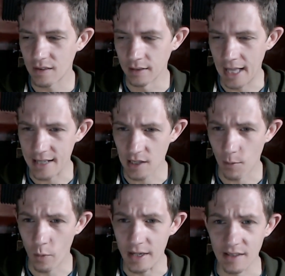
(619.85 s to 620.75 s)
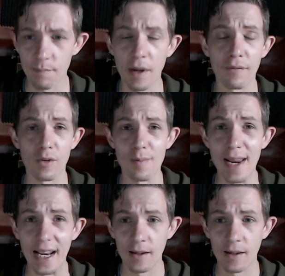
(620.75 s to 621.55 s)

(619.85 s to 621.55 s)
the last couple weeks have been for me.